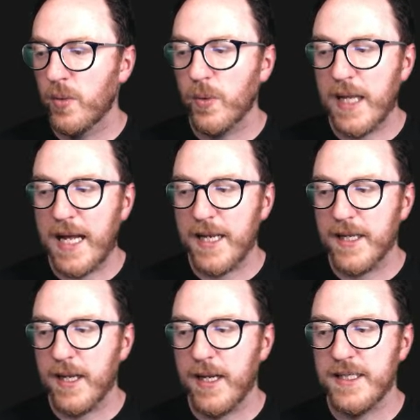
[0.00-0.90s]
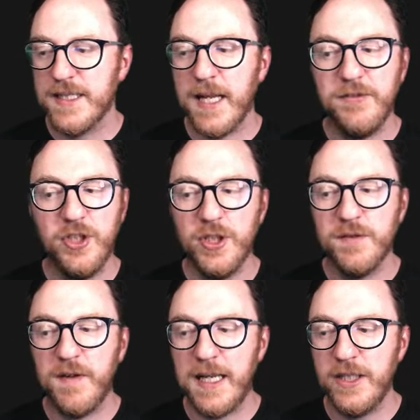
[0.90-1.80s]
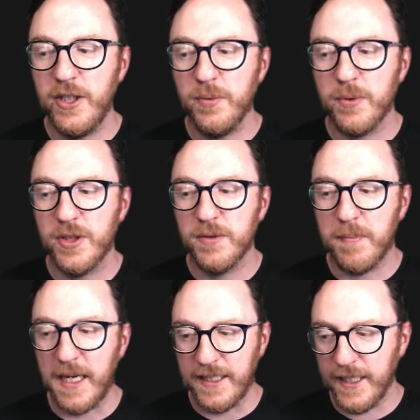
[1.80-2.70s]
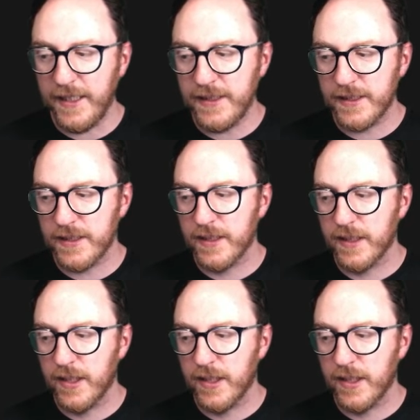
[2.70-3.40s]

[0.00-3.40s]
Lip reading: We'll add, instead of use values, we'll use bindings.